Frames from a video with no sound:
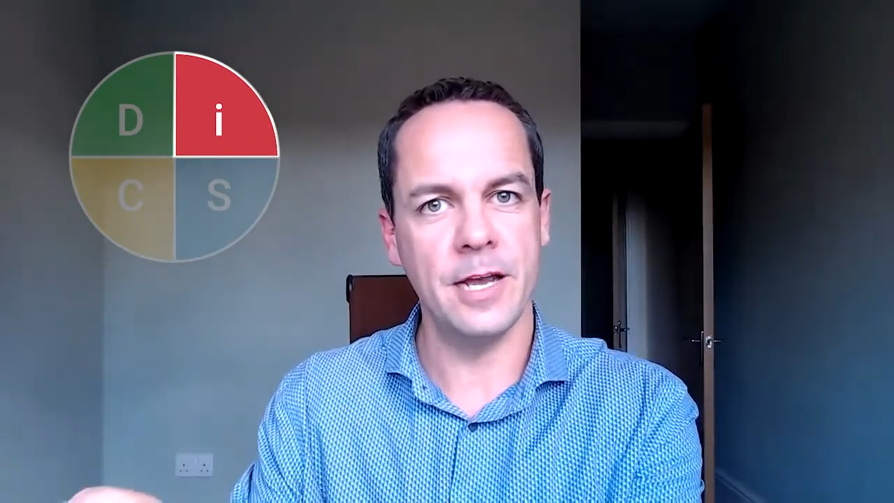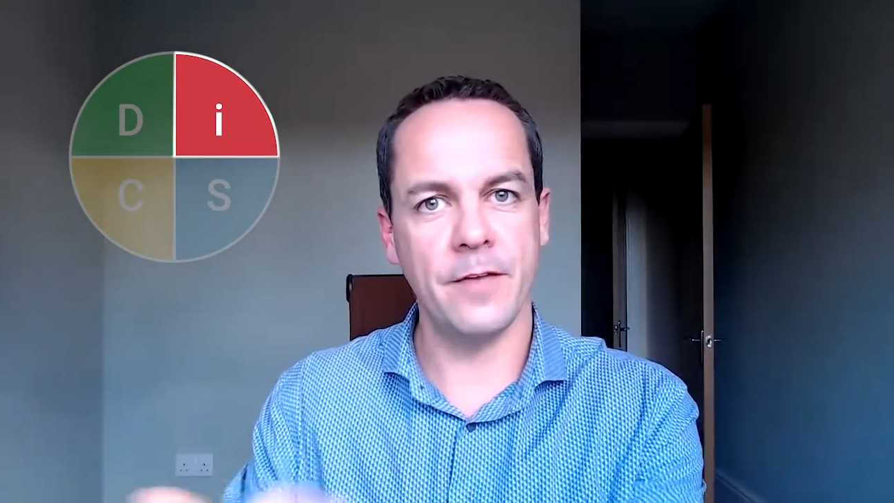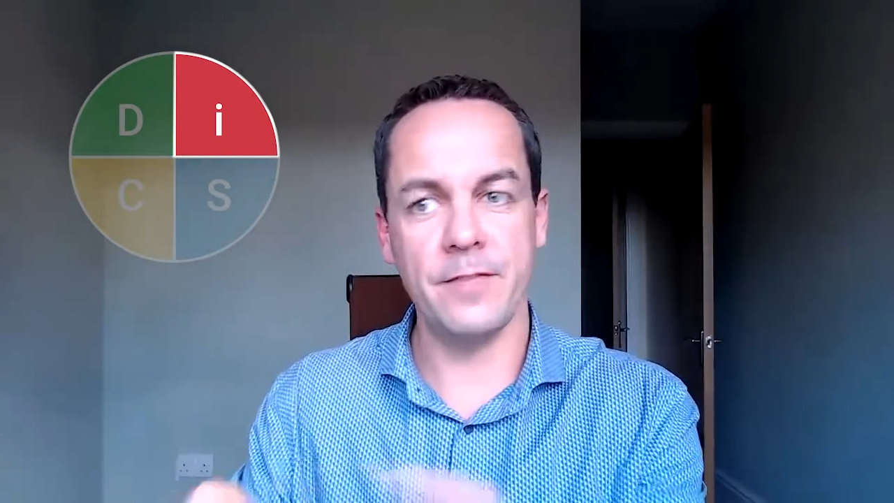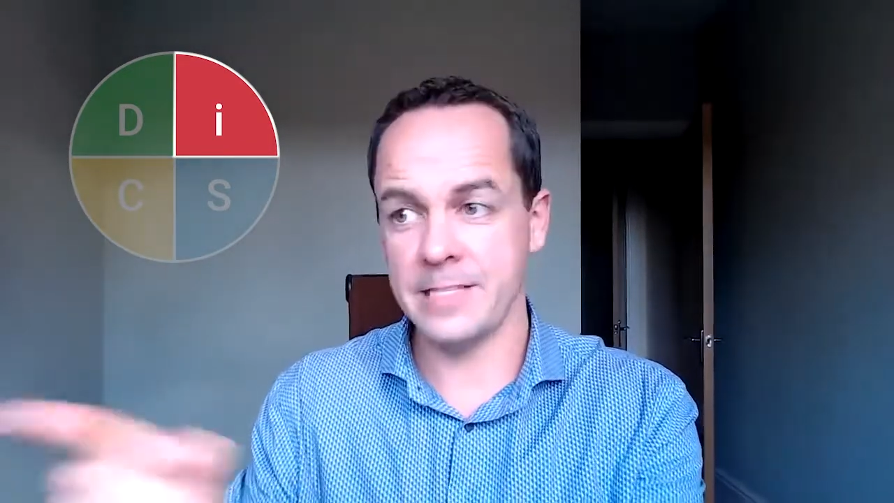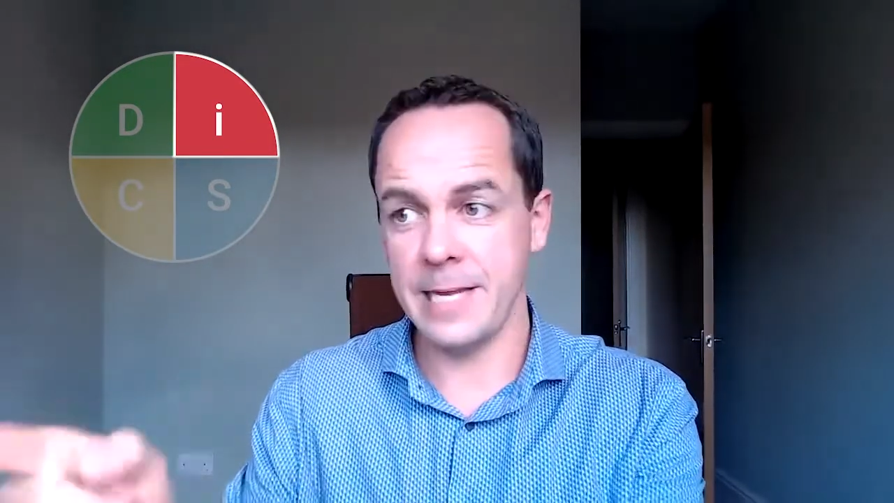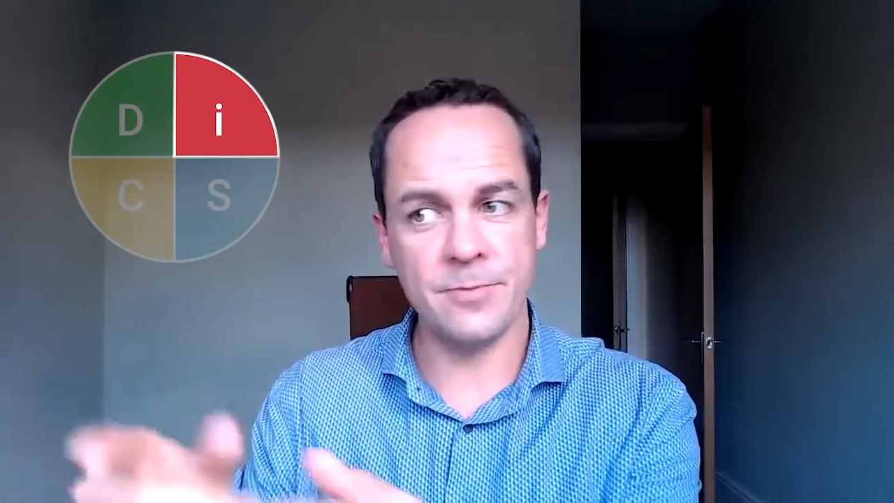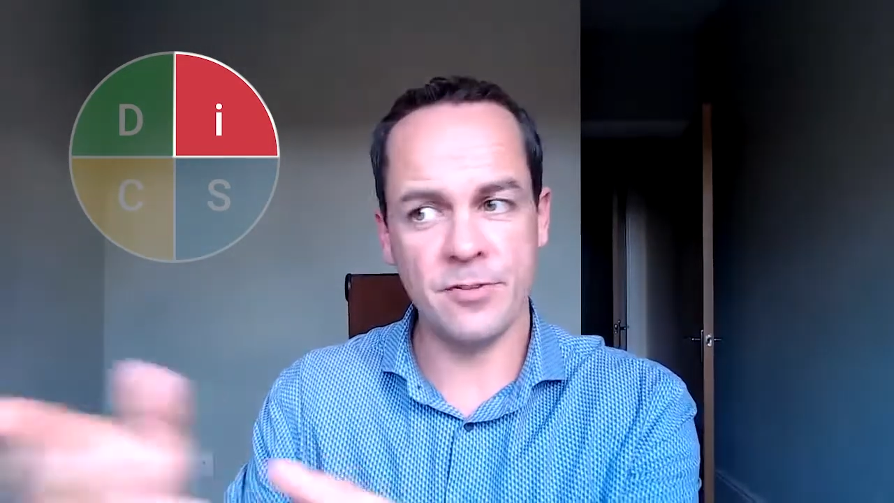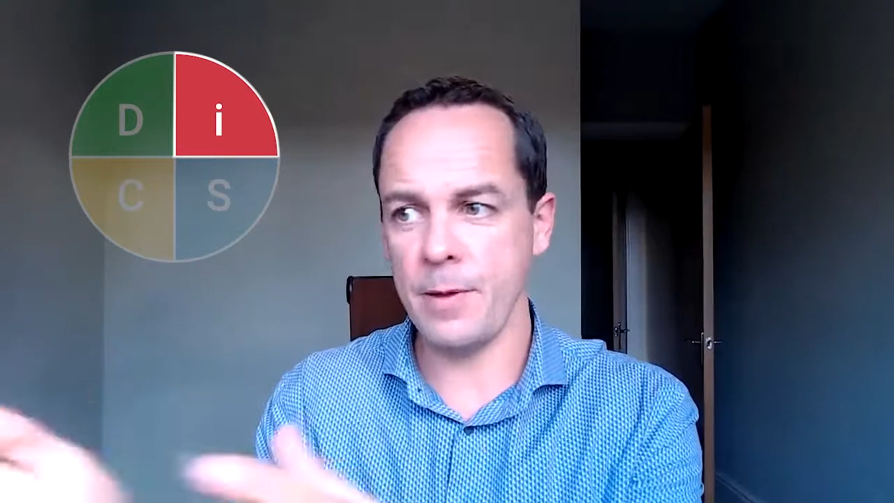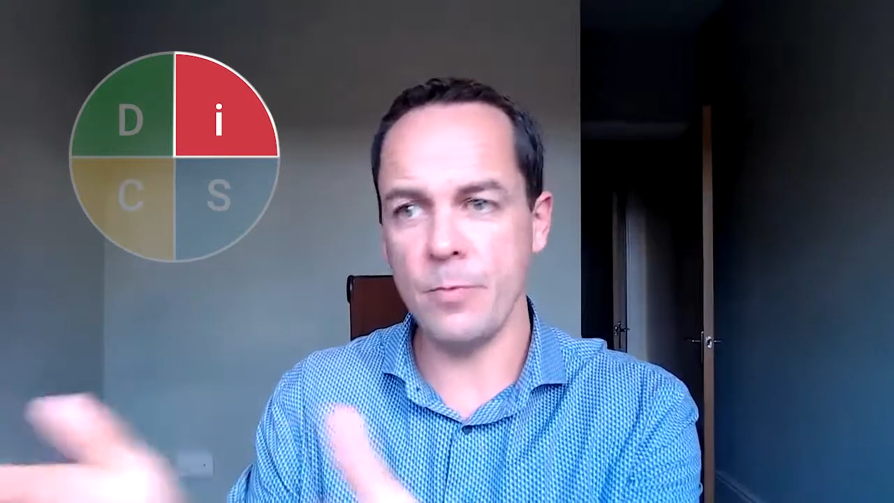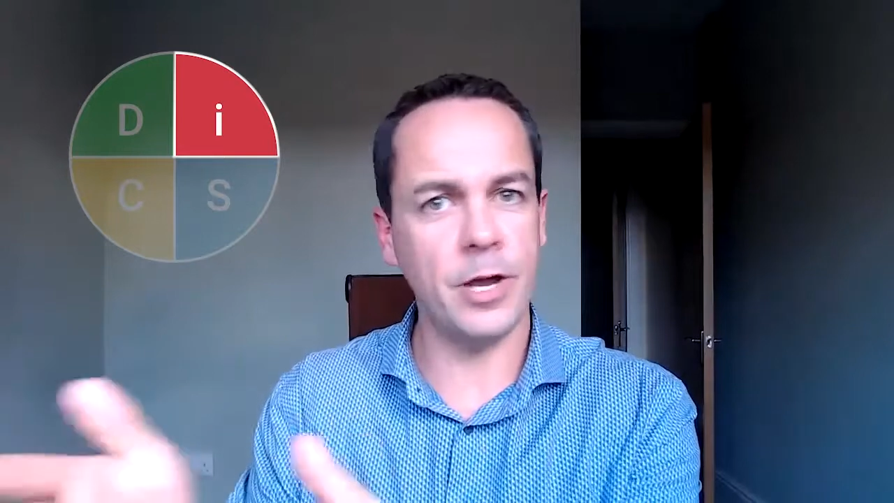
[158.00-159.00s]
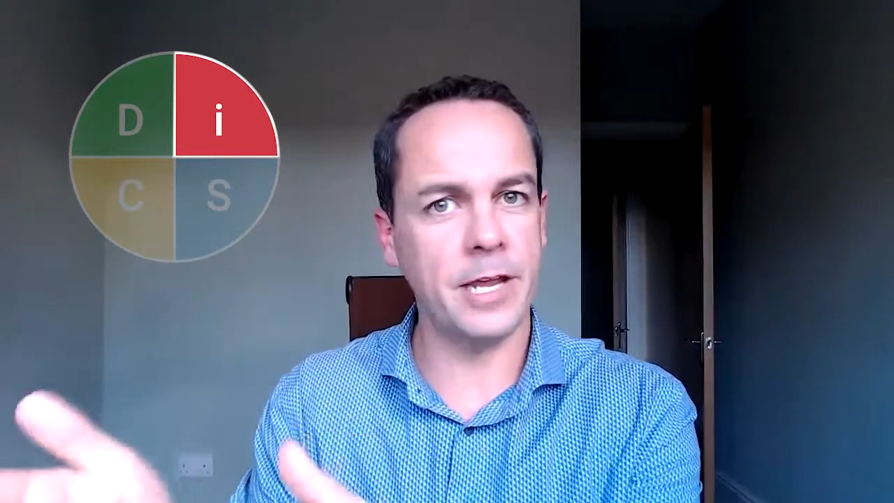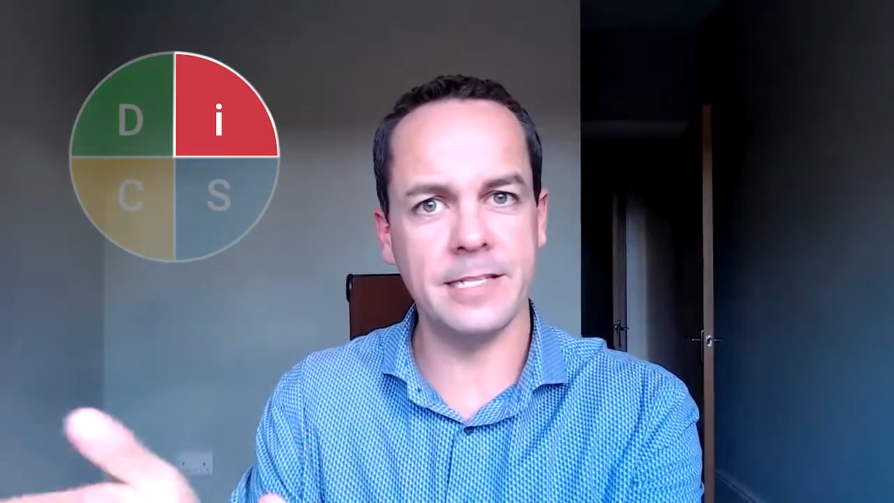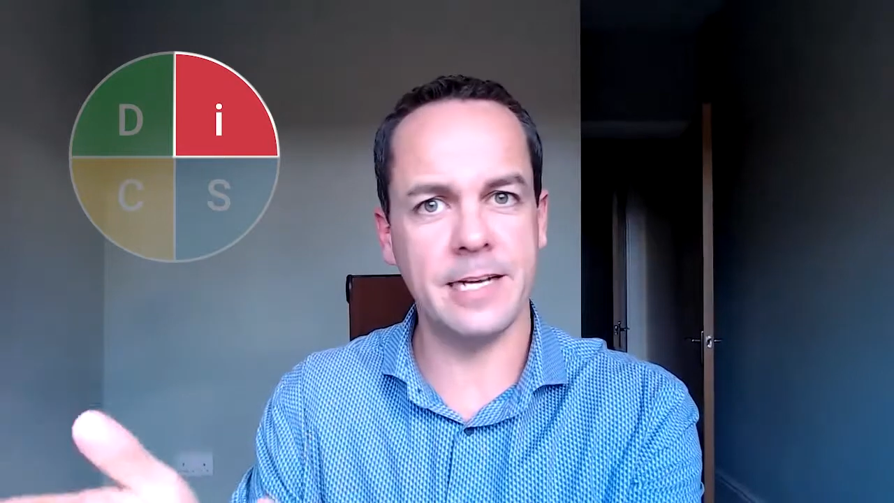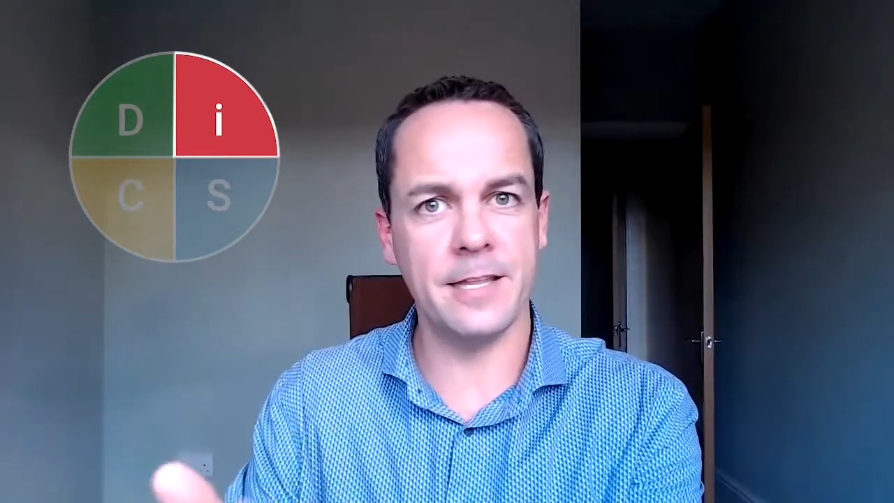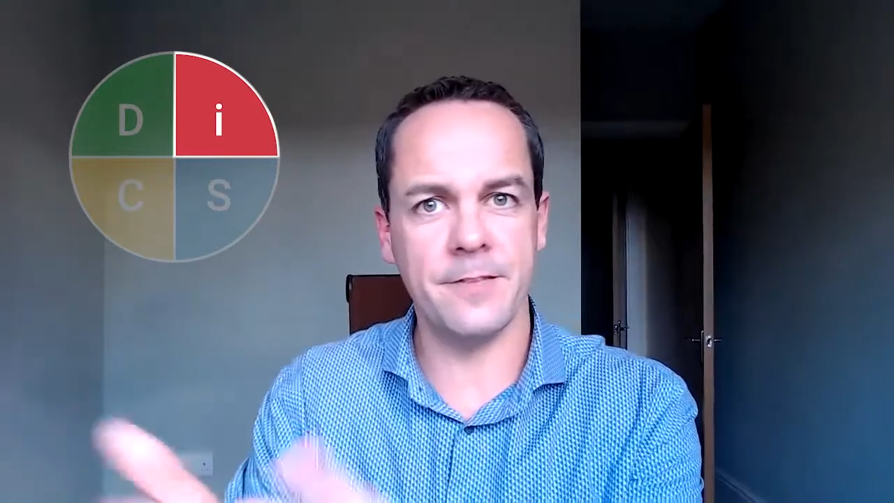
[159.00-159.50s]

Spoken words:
And these teams have been working together